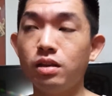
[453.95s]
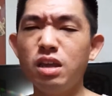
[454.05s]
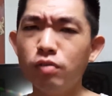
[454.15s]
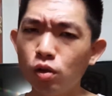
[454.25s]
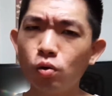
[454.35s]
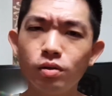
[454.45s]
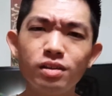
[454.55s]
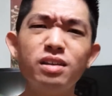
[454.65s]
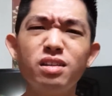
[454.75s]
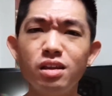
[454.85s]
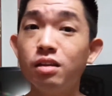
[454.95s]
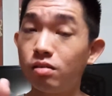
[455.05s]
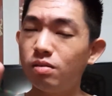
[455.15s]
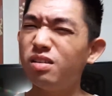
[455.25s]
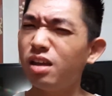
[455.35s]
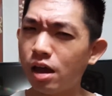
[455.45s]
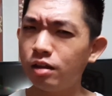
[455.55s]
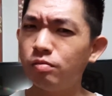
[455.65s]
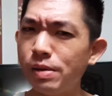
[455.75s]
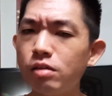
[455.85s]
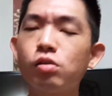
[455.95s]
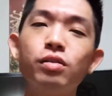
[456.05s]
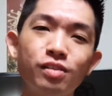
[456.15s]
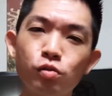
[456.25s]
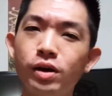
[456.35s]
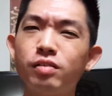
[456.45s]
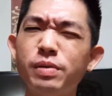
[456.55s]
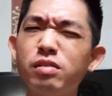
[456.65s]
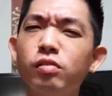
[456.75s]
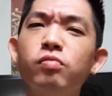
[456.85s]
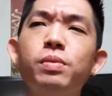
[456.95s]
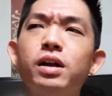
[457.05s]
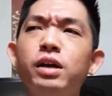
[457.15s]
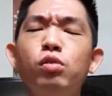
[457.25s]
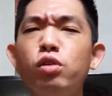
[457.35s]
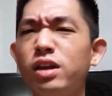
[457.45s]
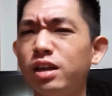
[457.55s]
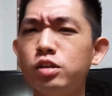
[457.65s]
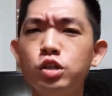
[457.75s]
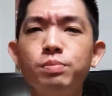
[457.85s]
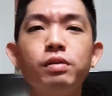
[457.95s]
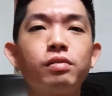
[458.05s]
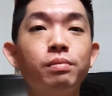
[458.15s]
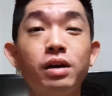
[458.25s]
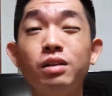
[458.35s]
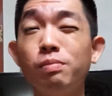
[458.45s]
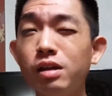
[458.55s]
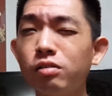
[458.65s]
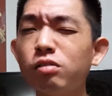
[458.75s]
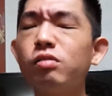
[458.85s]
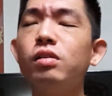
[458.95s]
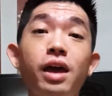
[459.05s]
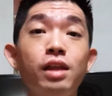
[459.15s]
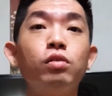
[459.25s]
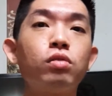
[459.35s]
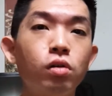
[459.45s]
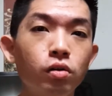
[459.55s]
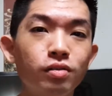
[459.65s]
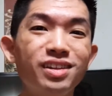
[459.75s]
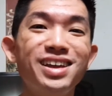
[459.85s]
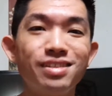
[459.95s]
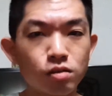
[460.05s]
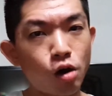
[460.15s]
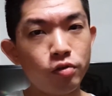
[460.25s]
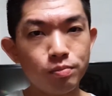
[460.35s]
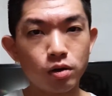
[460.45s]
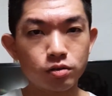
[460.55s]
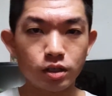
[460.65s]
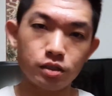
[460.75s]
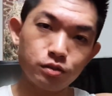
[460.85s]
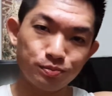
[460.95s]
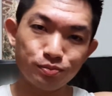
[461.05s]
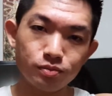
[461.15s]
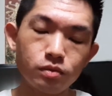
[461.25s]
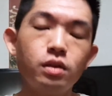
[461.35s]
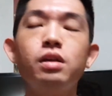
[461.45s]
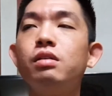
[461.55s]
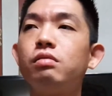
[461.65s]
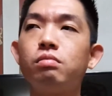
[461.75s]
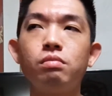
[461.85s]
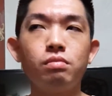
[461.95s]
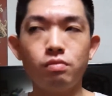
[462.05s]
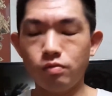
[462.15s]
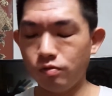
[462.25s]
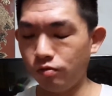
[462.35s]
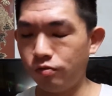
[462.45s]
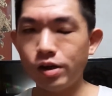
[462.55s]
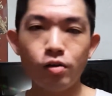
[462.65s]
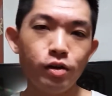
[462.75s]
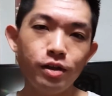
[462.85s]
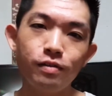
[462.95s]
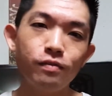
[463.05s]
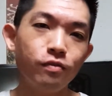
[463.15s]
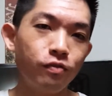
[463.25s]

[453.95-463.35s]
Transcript: even though it is at its base cost is quite expensive, but I know you can get it cheaper some other places. And of course, it's coffin box size. It's very